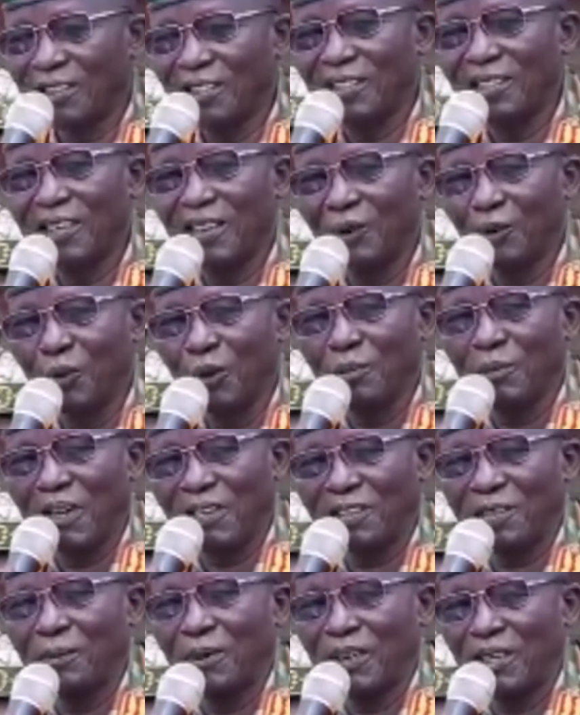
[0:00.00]
because the
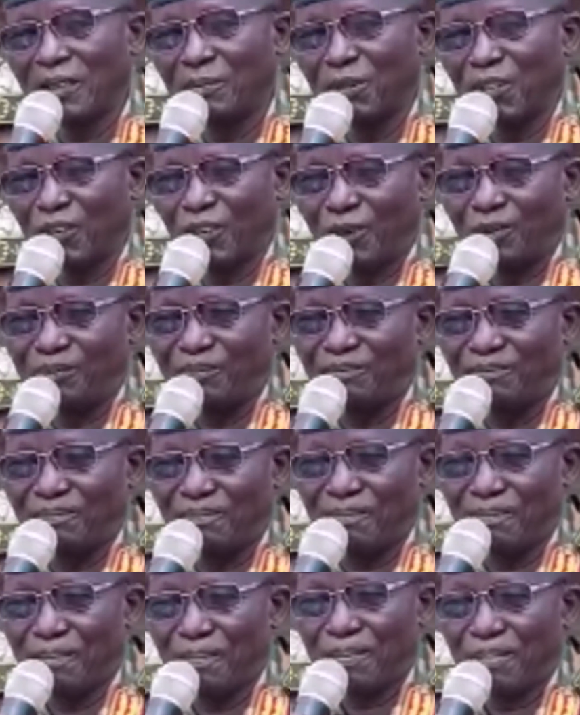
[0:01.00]
military command
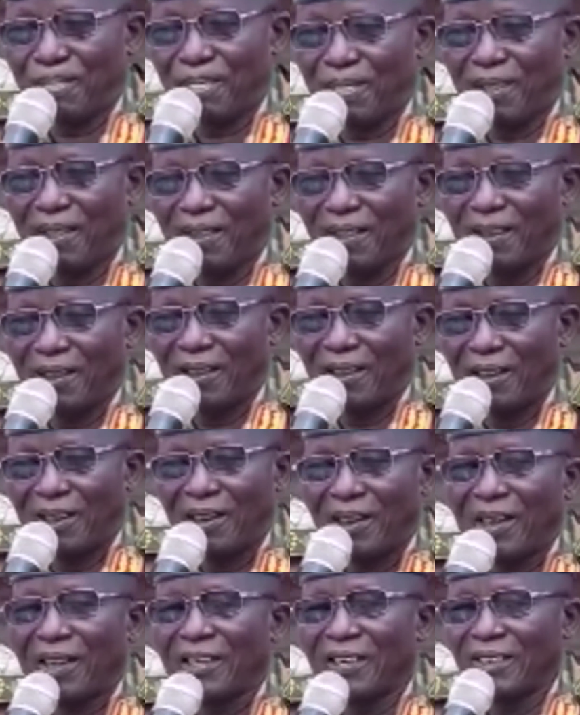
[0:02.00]
goes to the top.
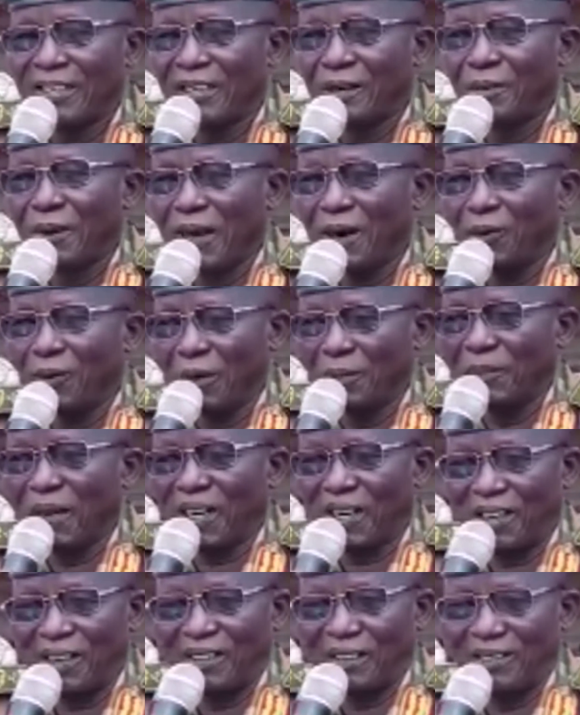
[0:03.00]
So
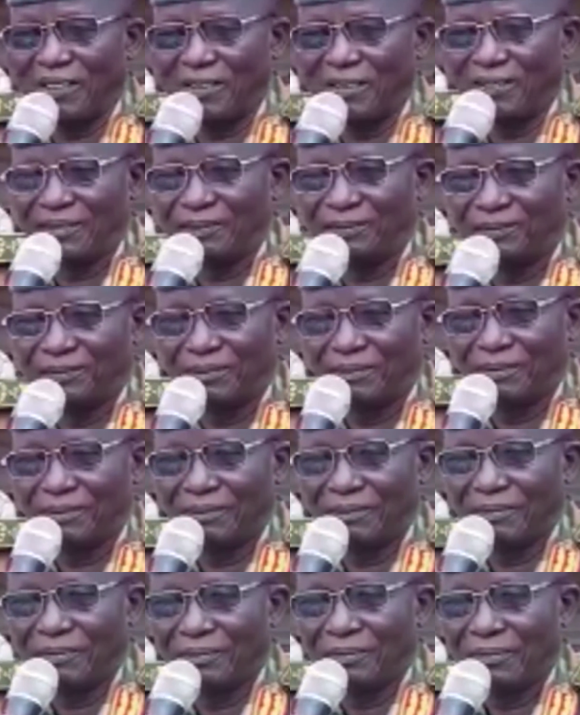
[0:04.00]
this goes to the top
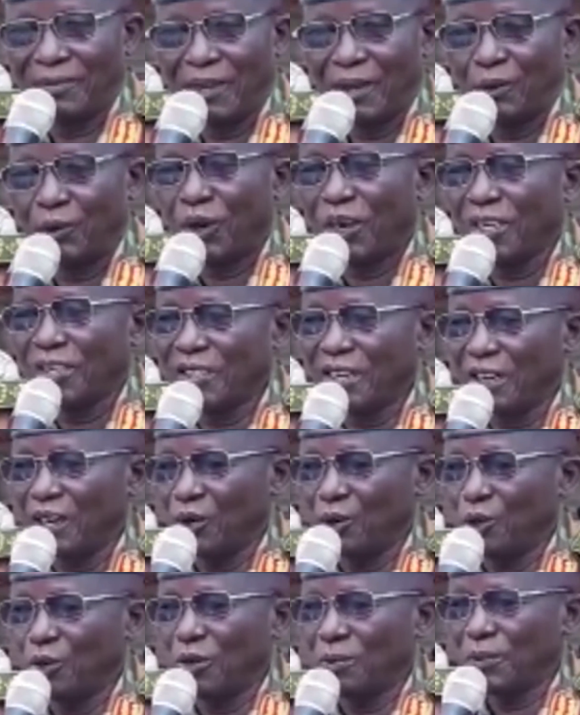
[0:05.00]
leadership
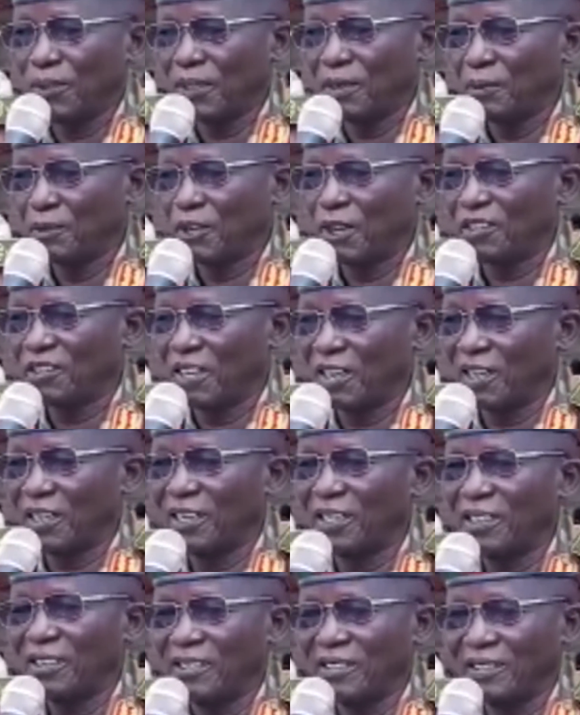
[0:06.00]
of the
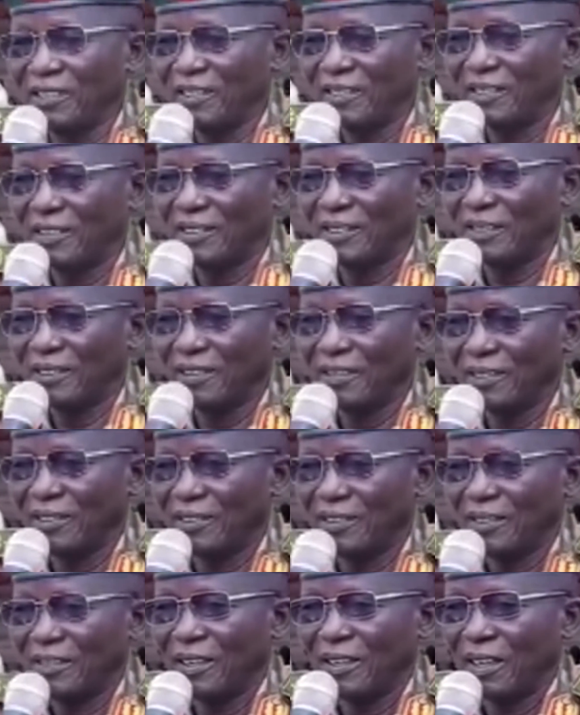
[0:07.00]
SSPDF,
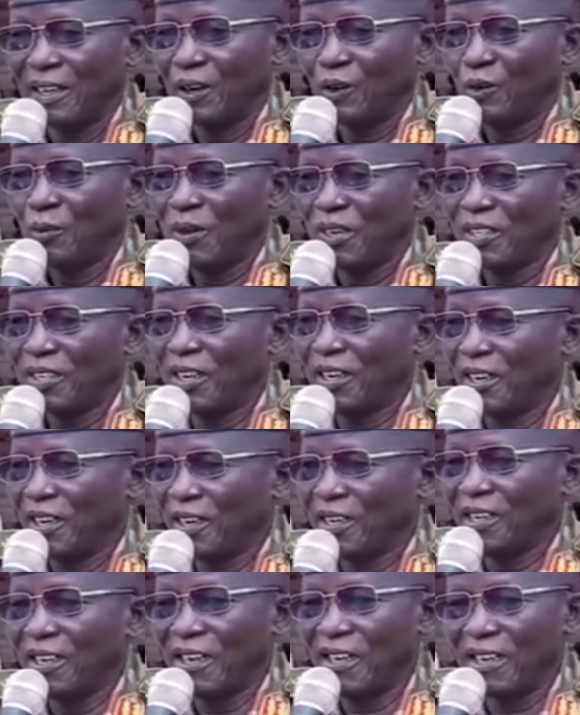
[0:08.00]
to the chief of
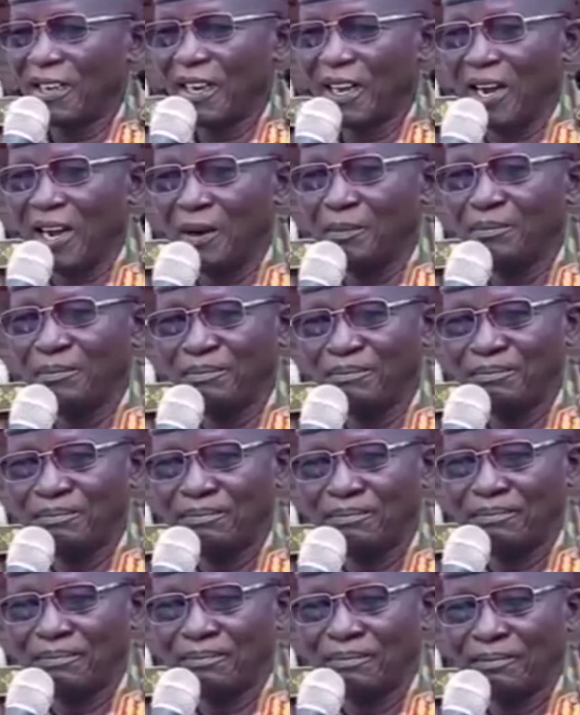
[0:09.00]
staff. He ought to
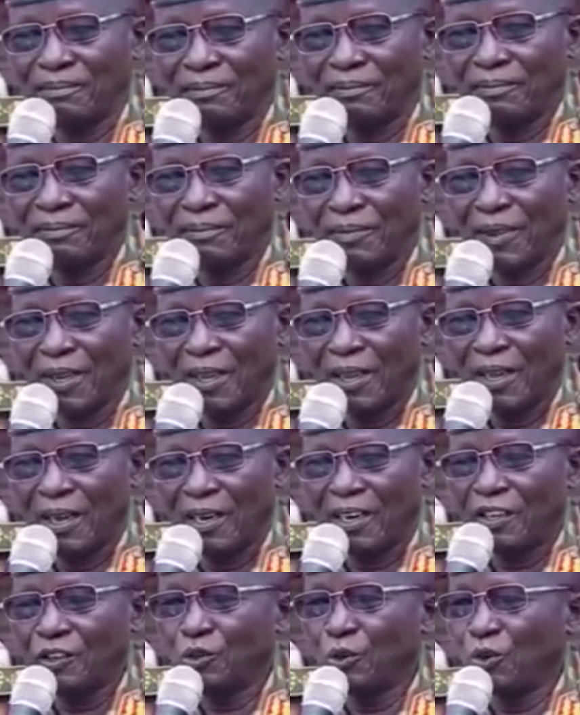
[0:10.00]
listen to the people.
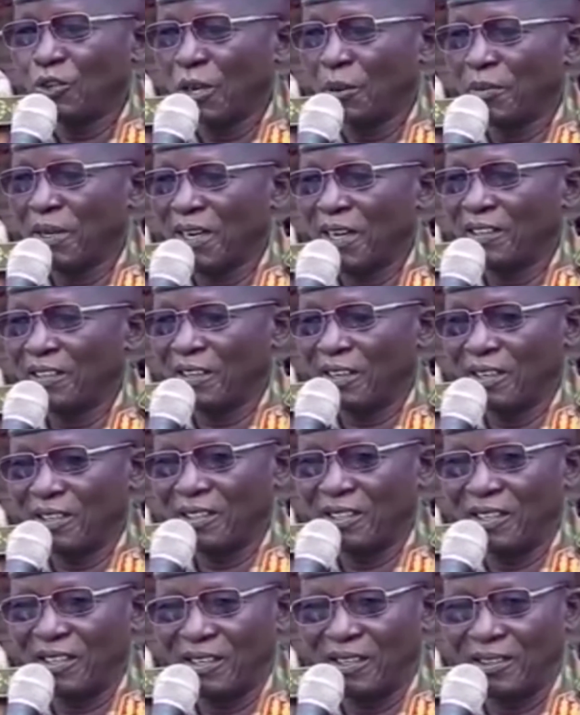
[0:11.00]
We
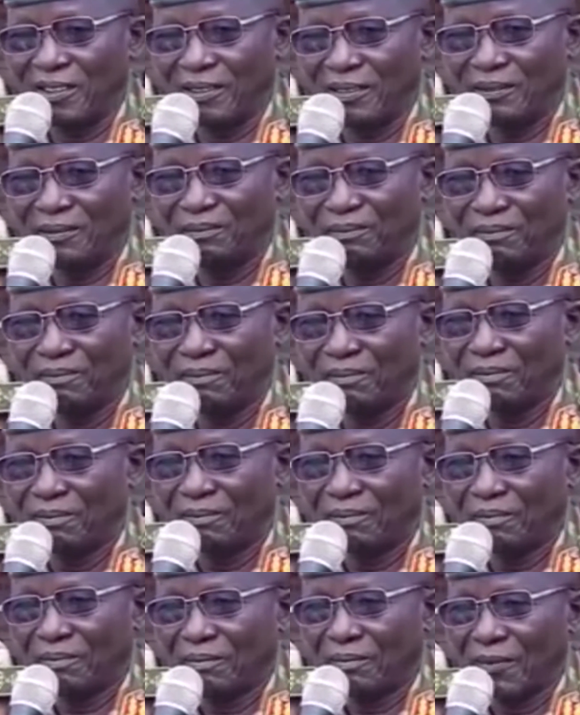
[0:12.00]
want to make sure that
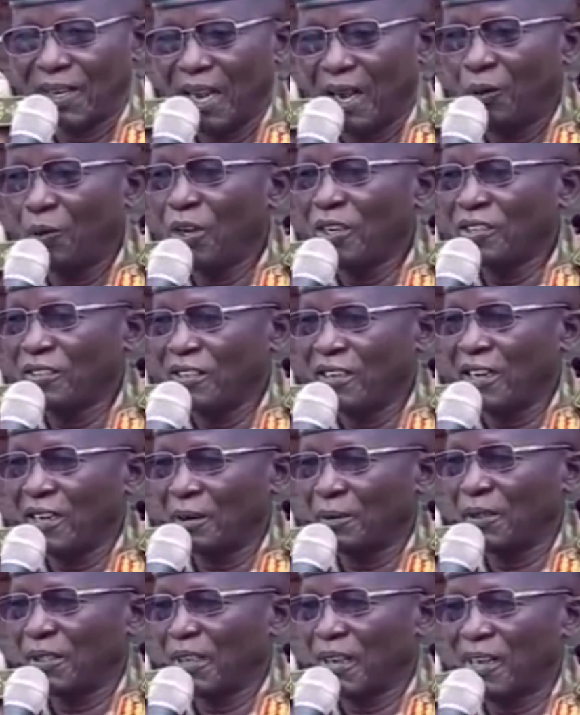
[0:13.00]
there is
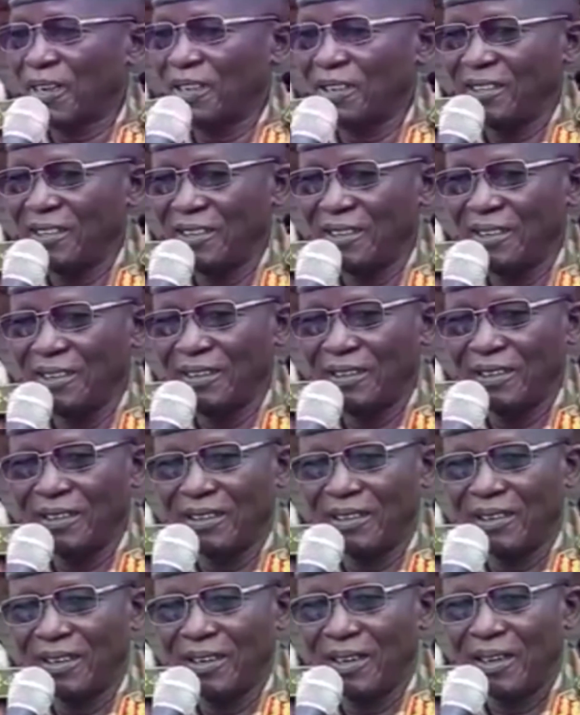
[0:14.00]
equal treatment under
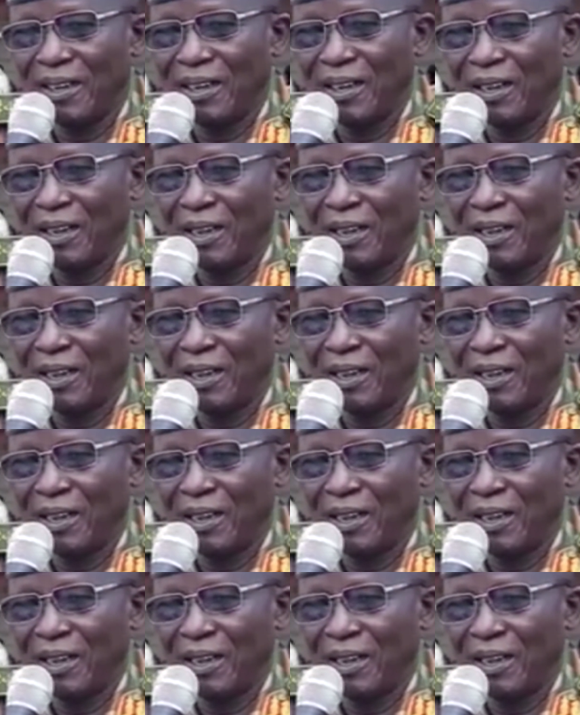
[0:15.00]
the law